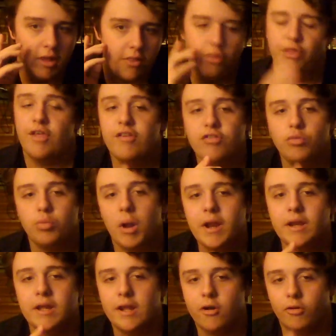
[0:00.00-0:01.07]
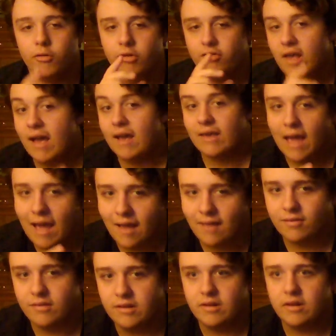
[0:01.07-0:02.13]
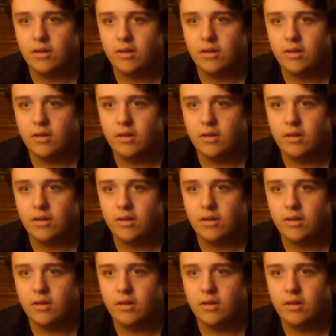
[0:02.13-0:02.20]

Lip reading: This right here, the Zach Kassian deal,